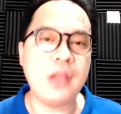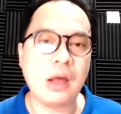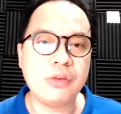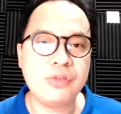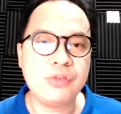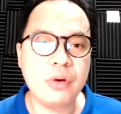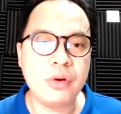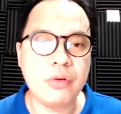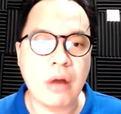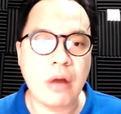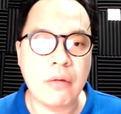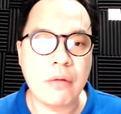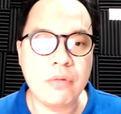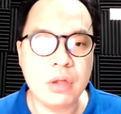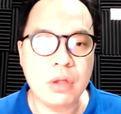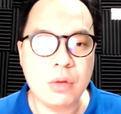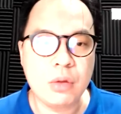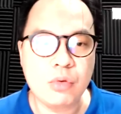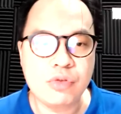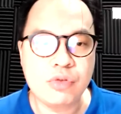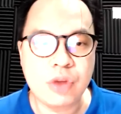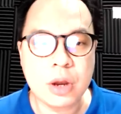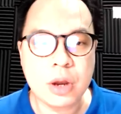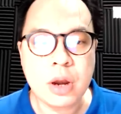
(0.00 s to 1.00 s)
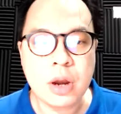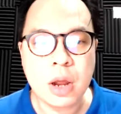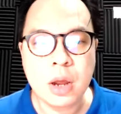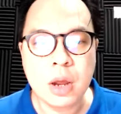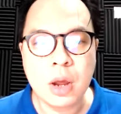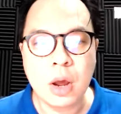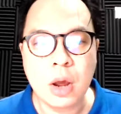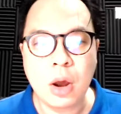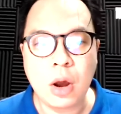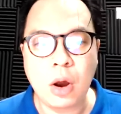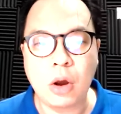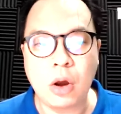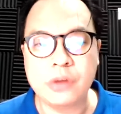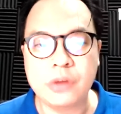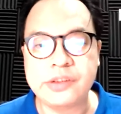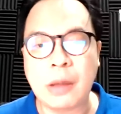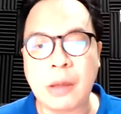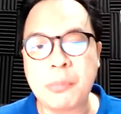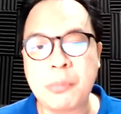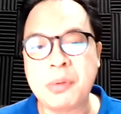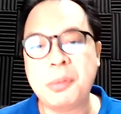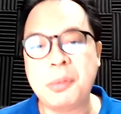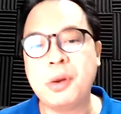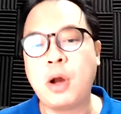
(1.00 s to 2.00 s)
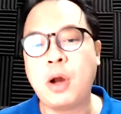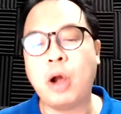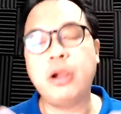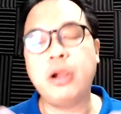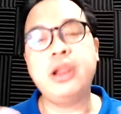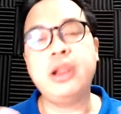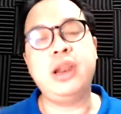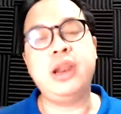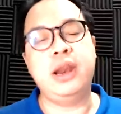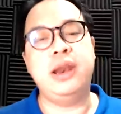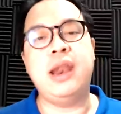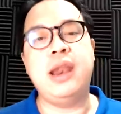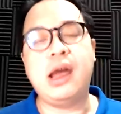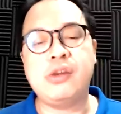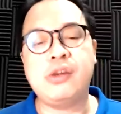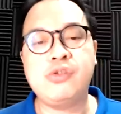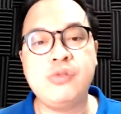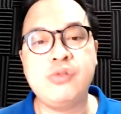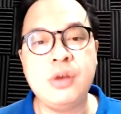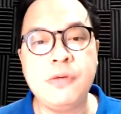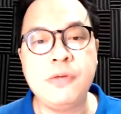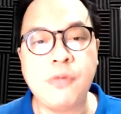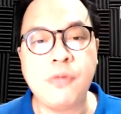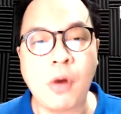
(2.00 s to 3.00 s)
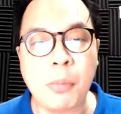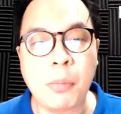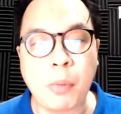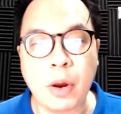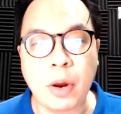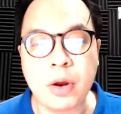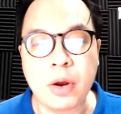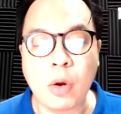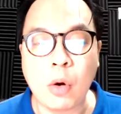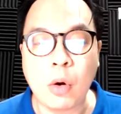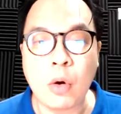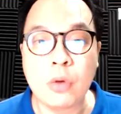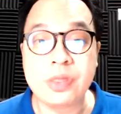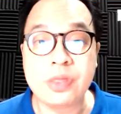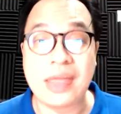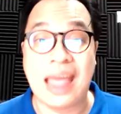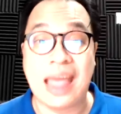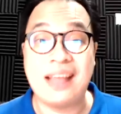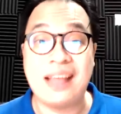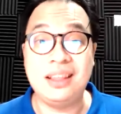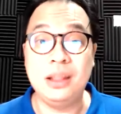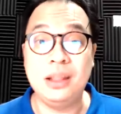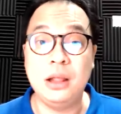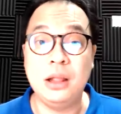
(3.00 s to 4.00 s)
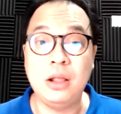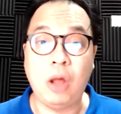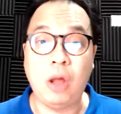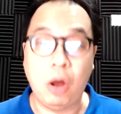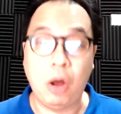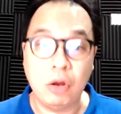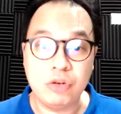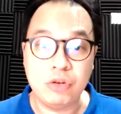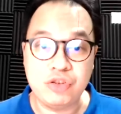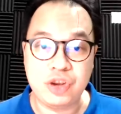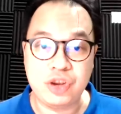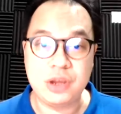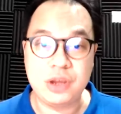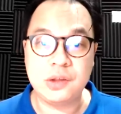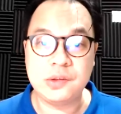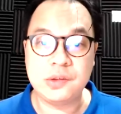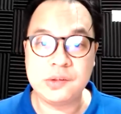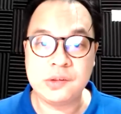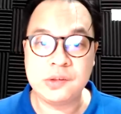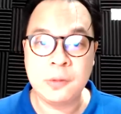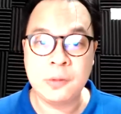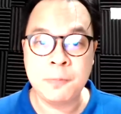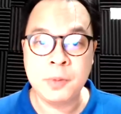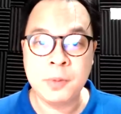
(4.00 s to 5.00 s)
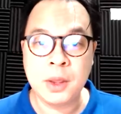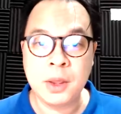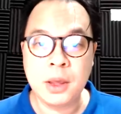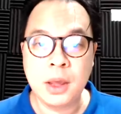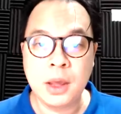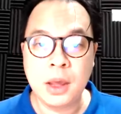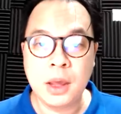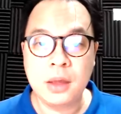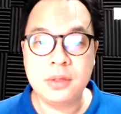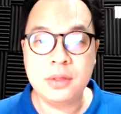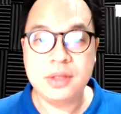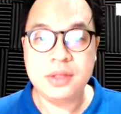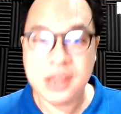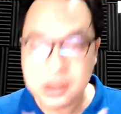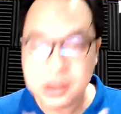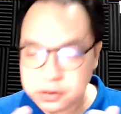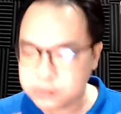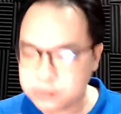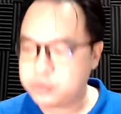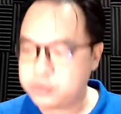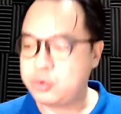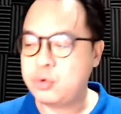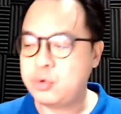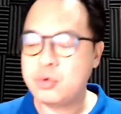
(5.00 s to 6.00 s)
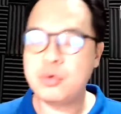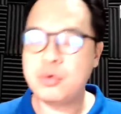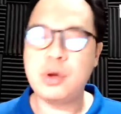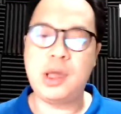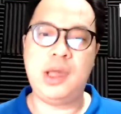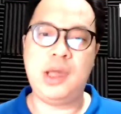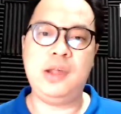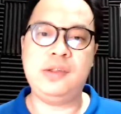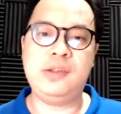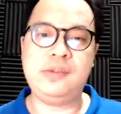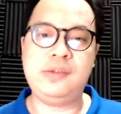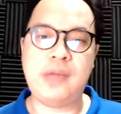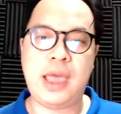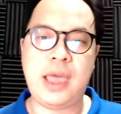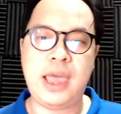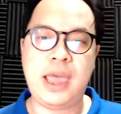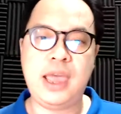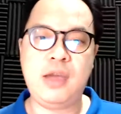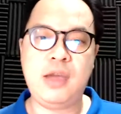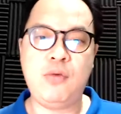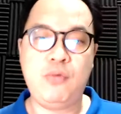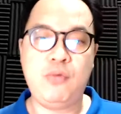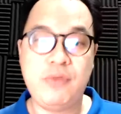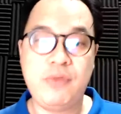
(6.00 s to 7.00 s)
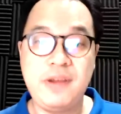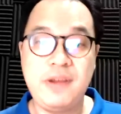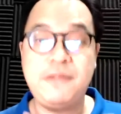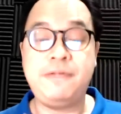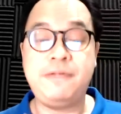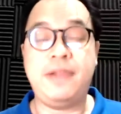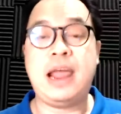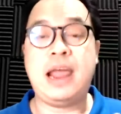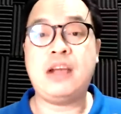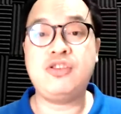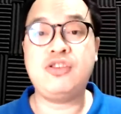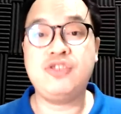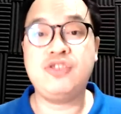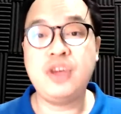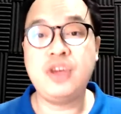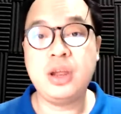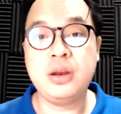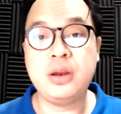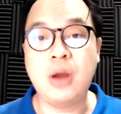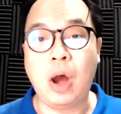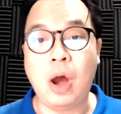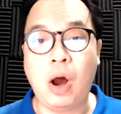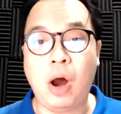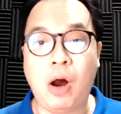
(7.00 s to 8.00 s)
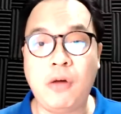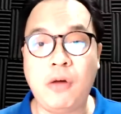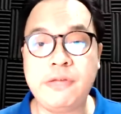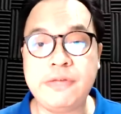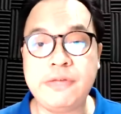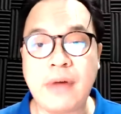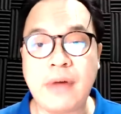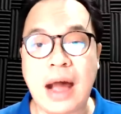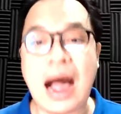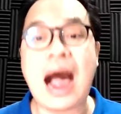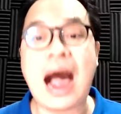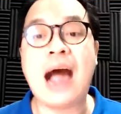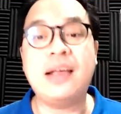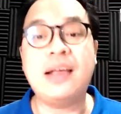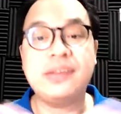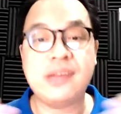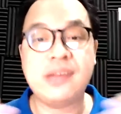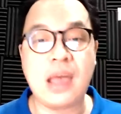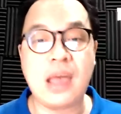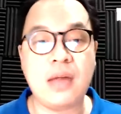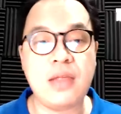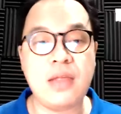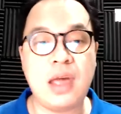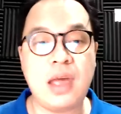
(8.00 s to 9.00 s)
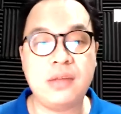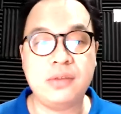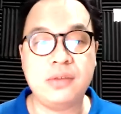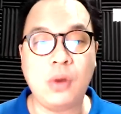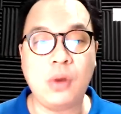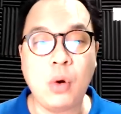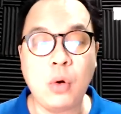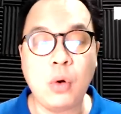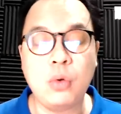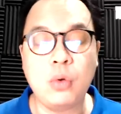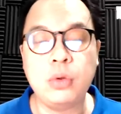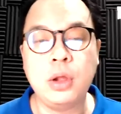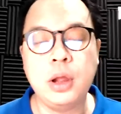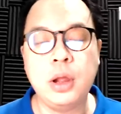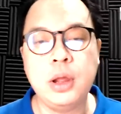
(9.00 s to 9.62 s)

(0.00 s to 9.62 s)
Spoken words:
industrial revolution, or people call it industry 4.0 technologies. This too is a reflection of ASEAN as a whole